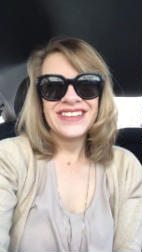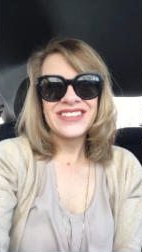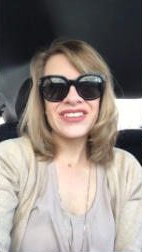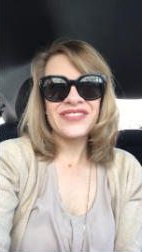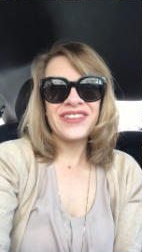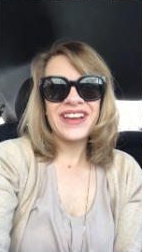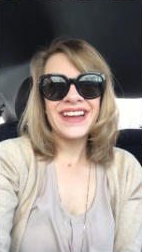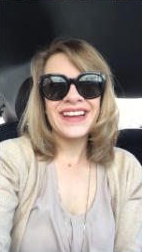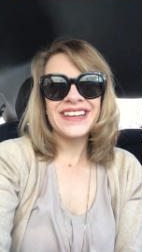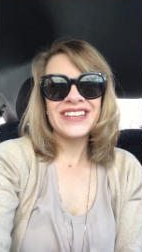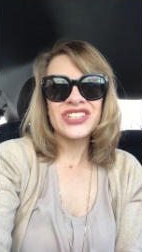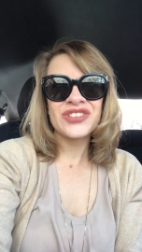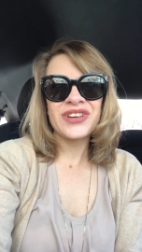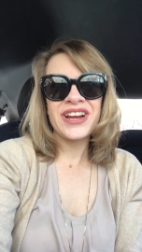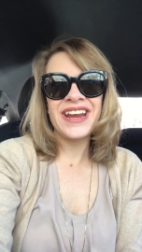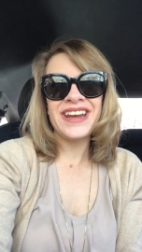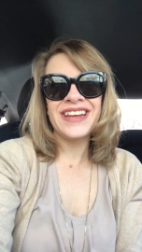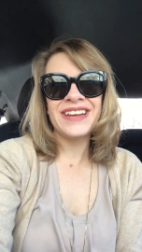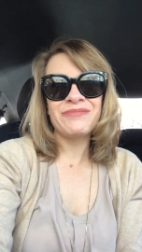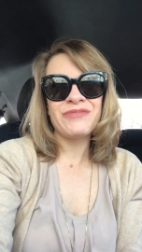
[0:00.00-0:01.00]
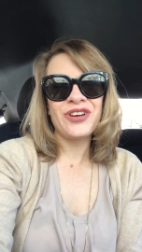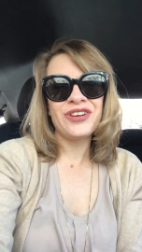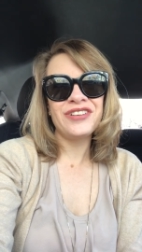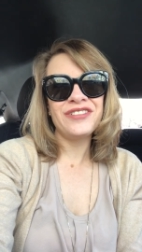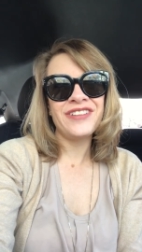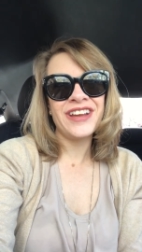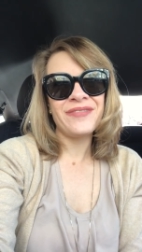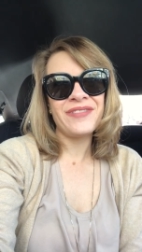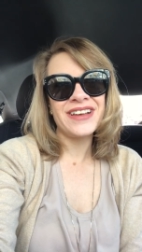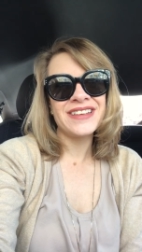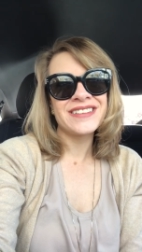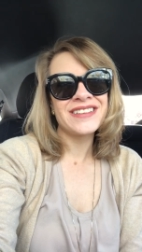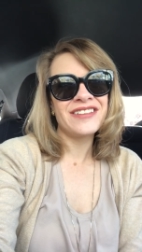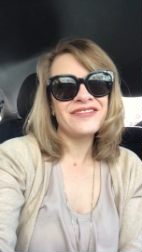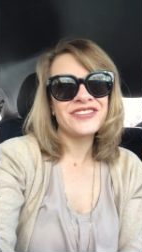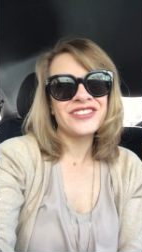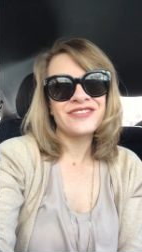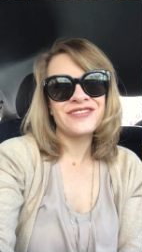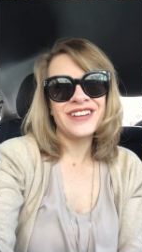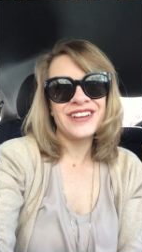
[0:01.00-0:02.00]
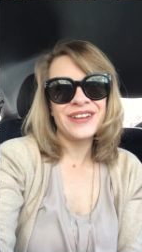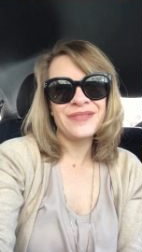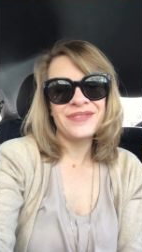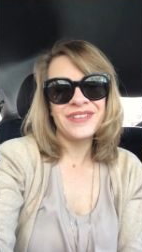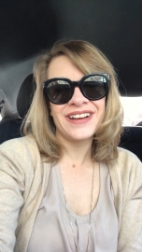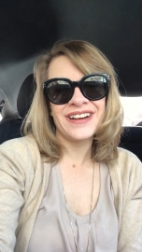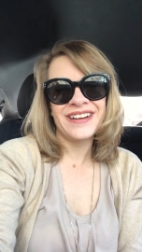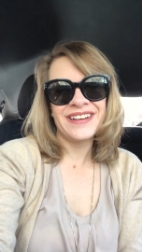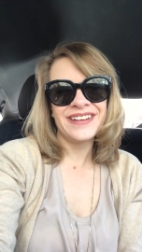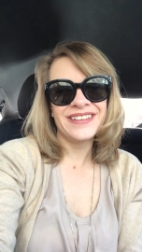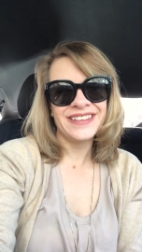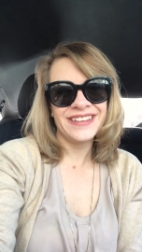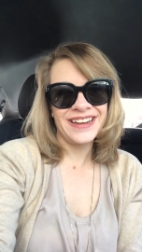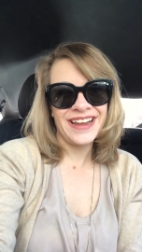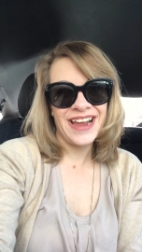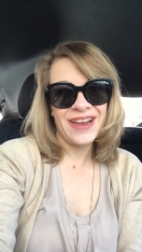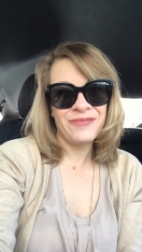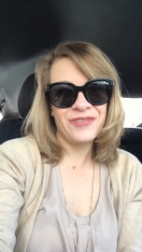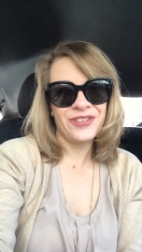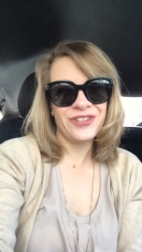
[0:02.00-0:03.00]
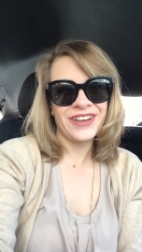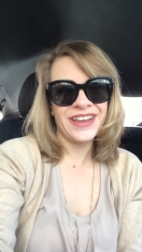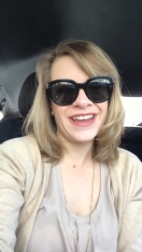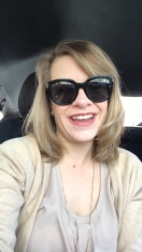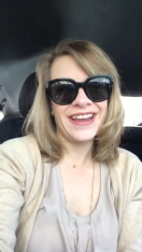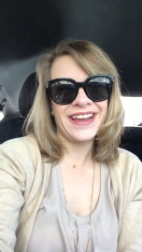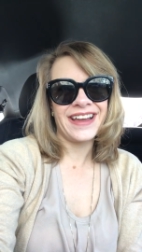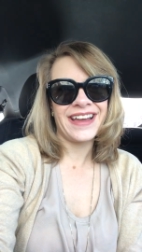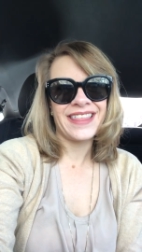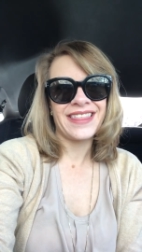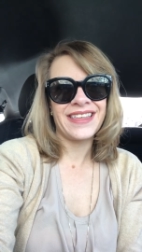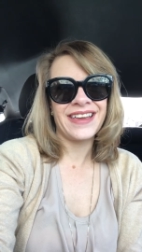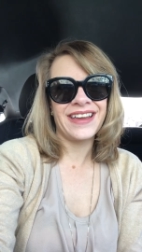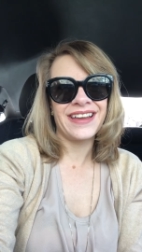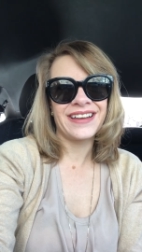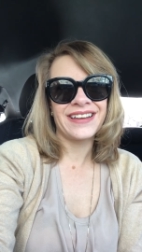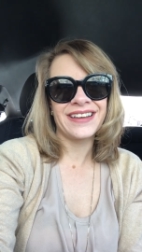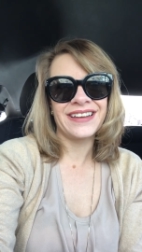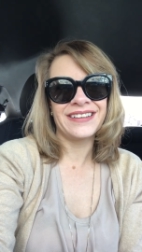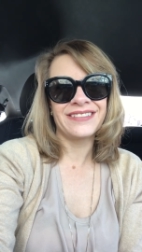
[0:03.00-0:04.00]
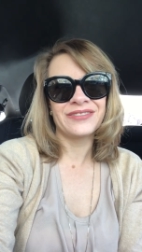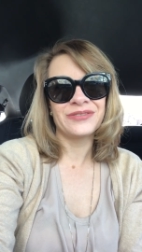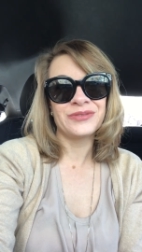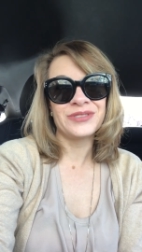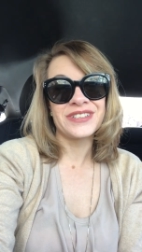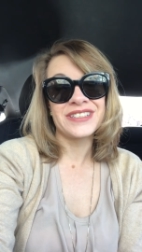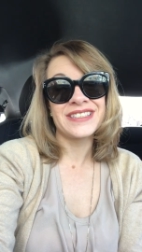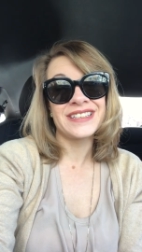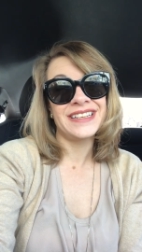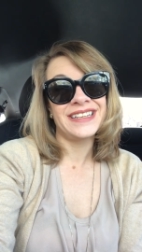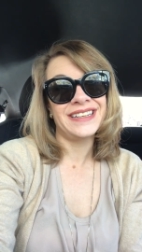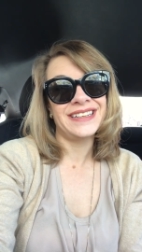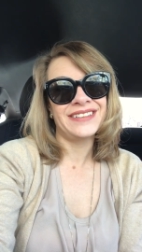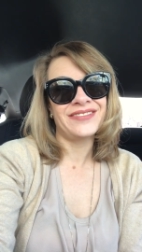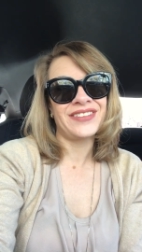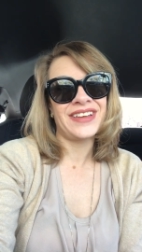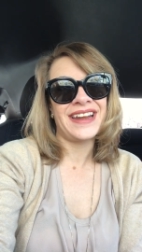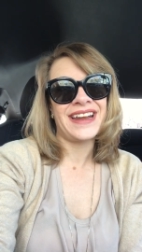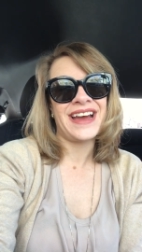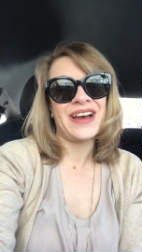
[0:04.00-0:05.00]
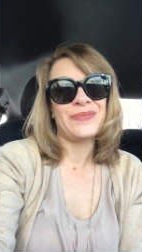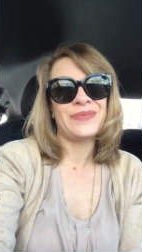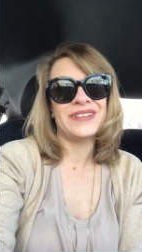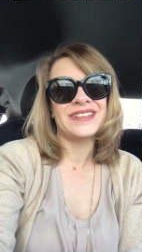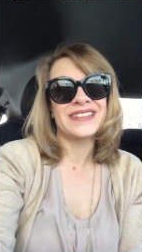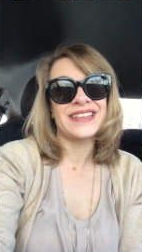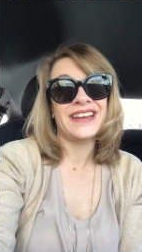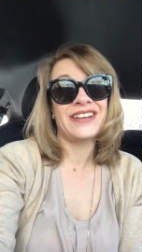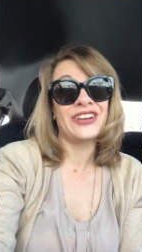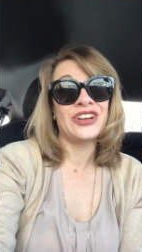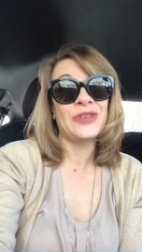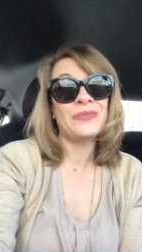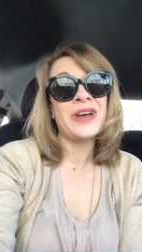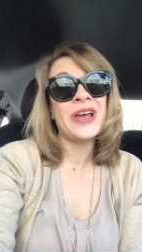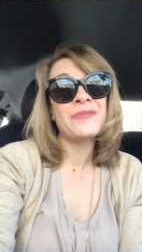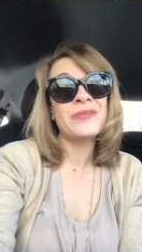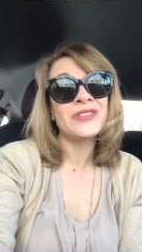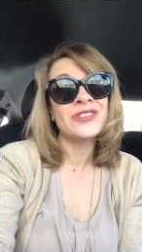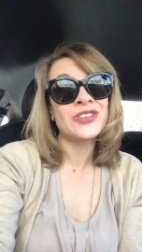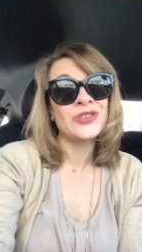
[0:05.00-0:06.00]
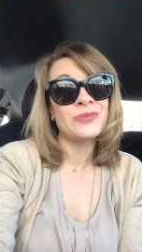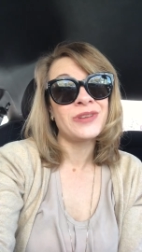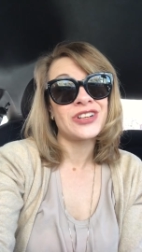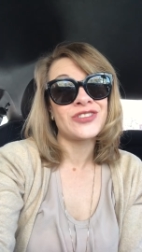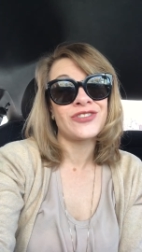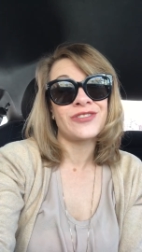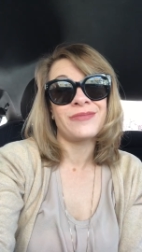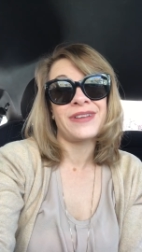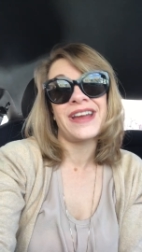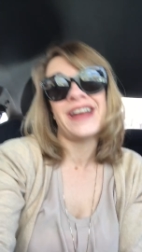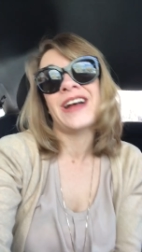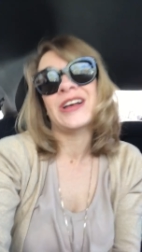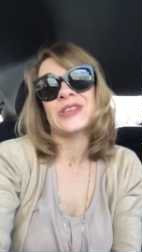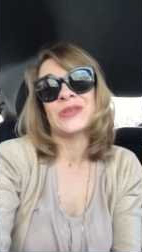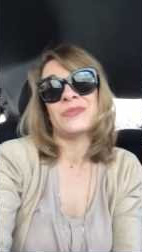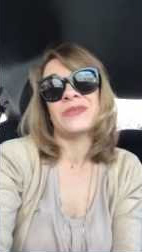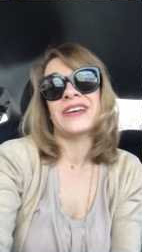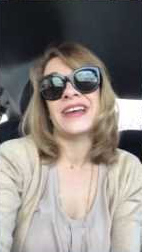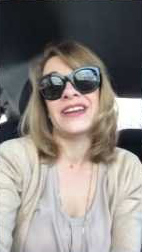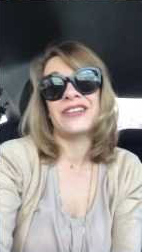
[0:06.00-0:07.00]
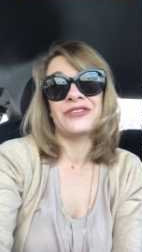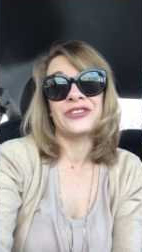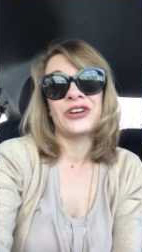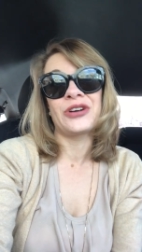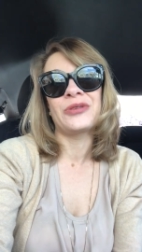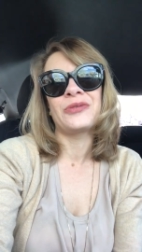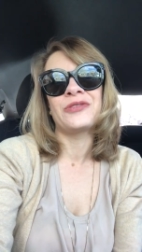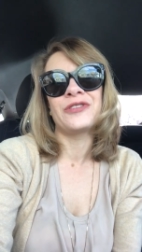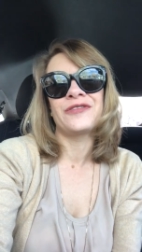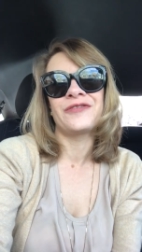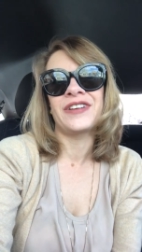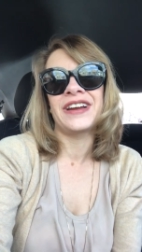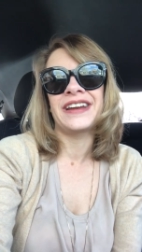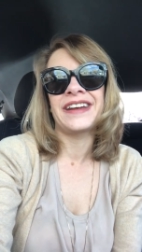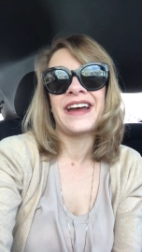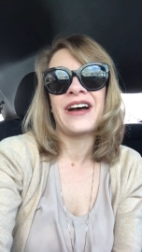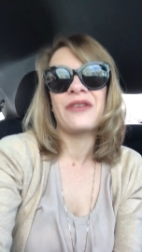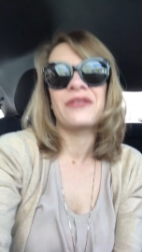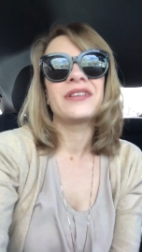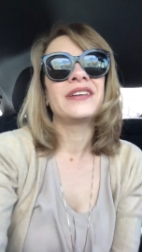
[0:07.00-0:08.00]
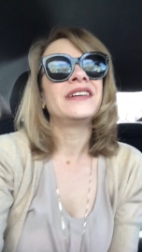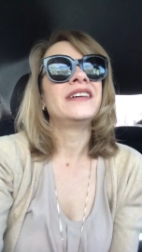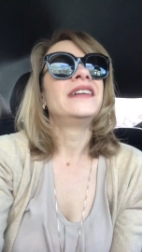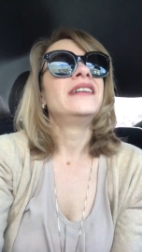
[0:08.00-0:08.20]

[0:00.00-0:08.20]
so if I can train and motivate myself to run up there, then I'm okay, I think. And we'll see if that happens. I don't know. It might be too much for my asthma. I don't know. We'll find out.